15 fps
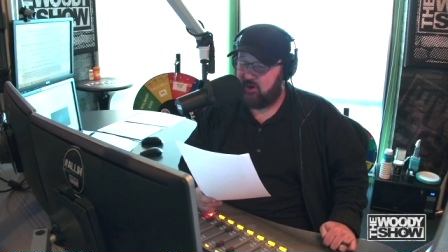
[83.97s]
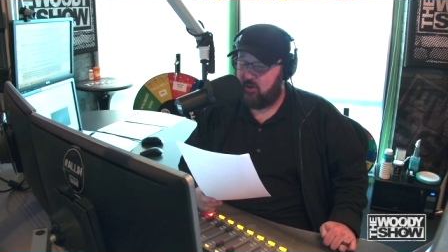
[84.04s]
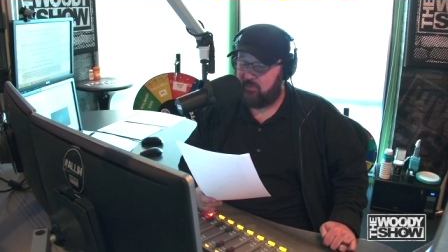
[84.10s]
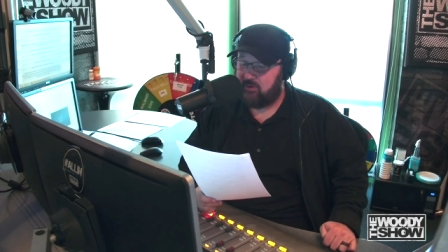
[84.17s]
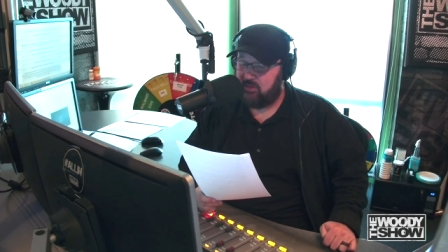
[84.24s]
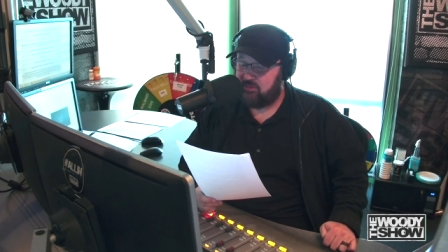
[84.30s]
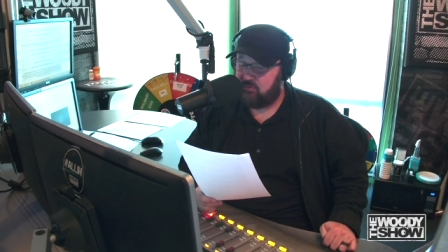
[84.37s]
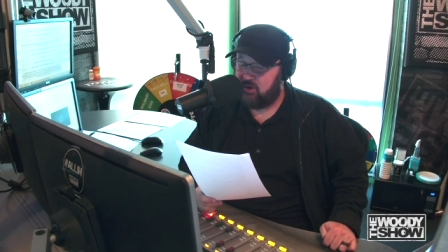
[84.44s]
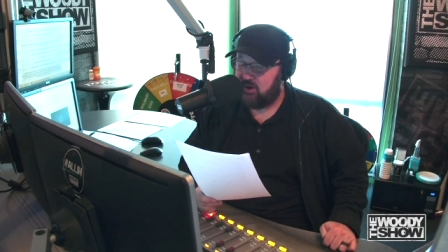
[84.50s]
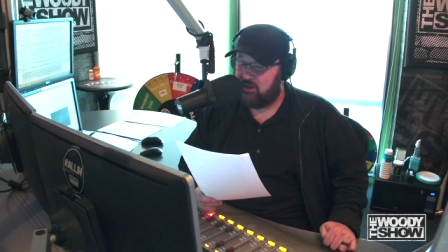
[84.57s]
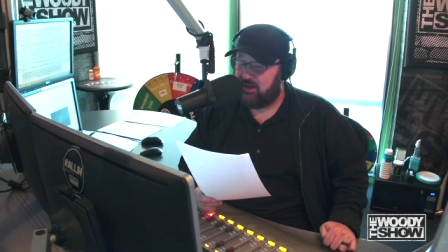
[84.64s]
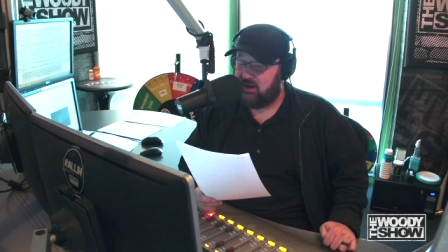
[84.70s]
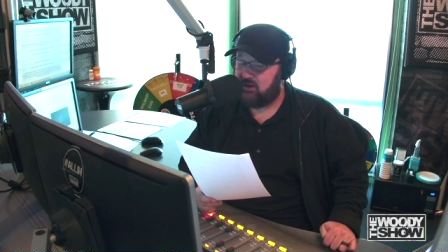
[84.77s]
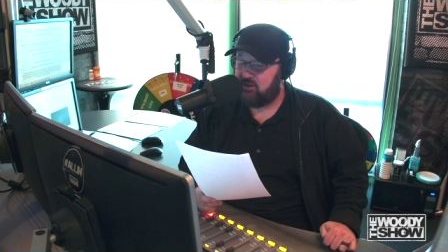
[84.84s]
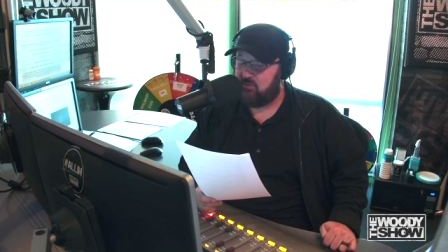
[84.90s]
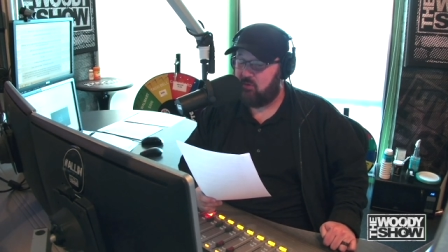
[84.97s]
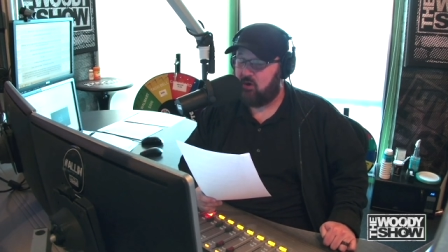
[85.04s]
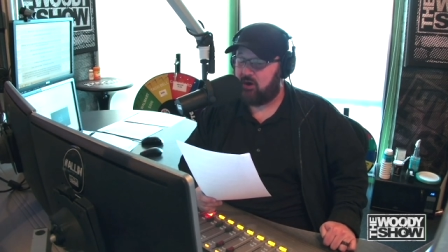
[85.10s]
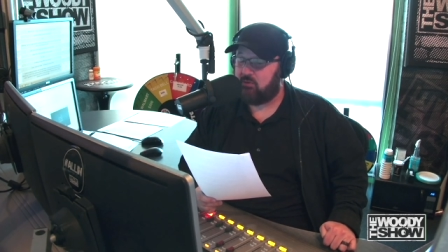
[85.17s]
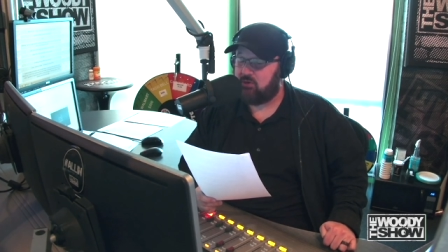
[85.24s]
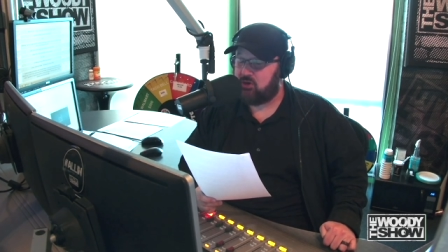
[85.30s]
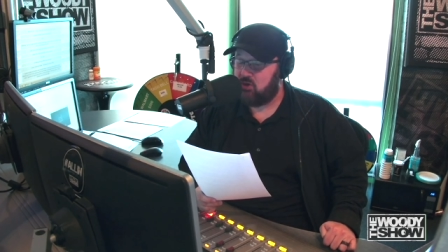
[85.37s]
to open at 3 o'clock in the
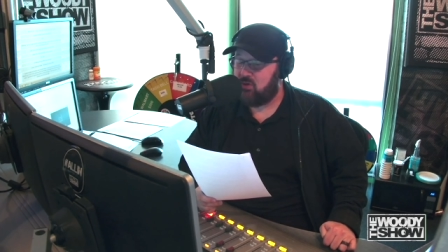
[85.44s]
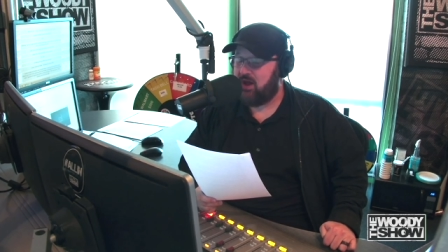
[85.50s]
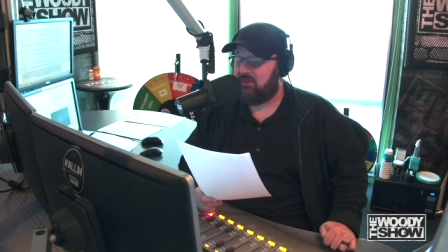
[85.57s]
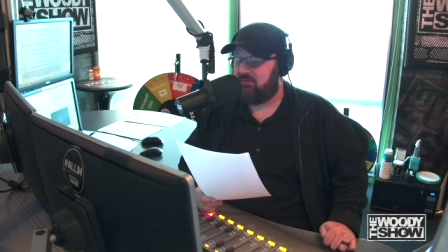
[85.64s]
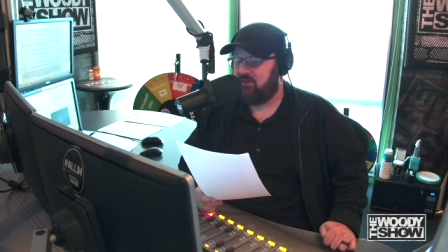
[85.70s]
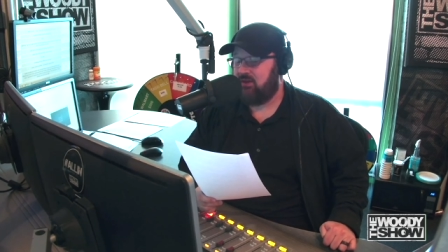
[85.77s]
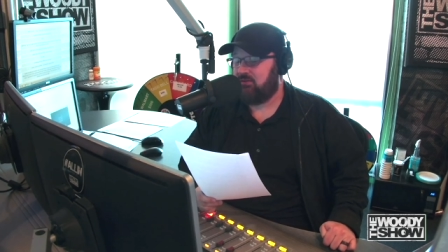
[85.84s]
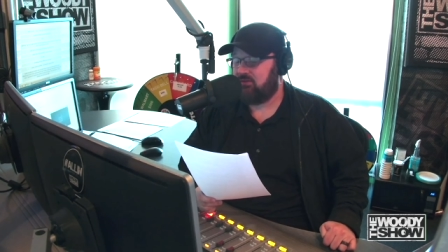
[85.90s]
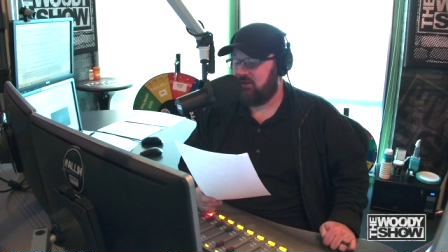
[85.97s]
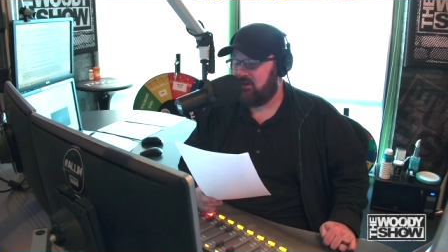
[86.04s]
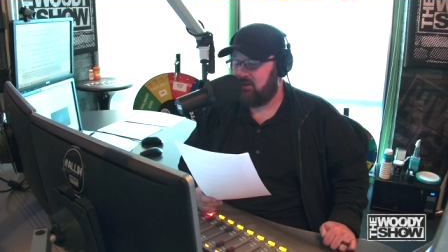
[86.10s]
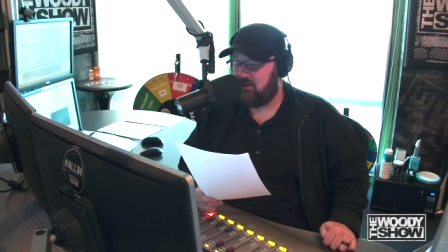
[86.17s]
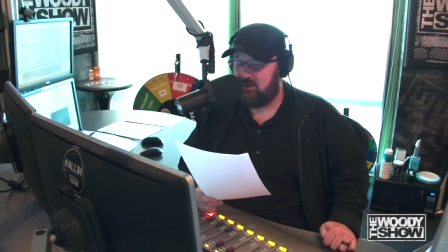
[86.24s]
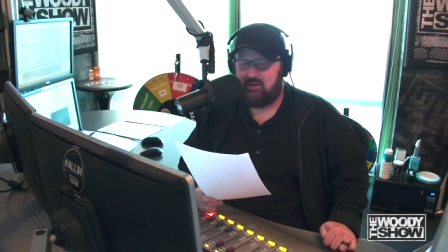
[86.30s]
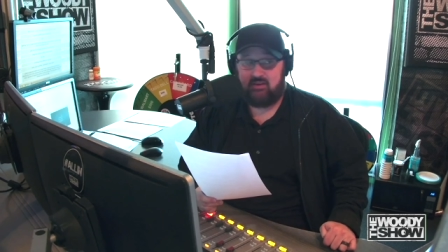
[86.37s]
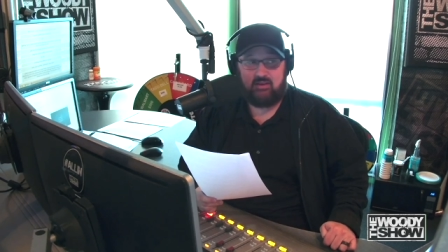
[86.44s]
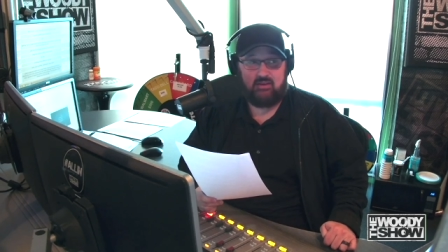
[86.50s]
morning when you got to take a leak?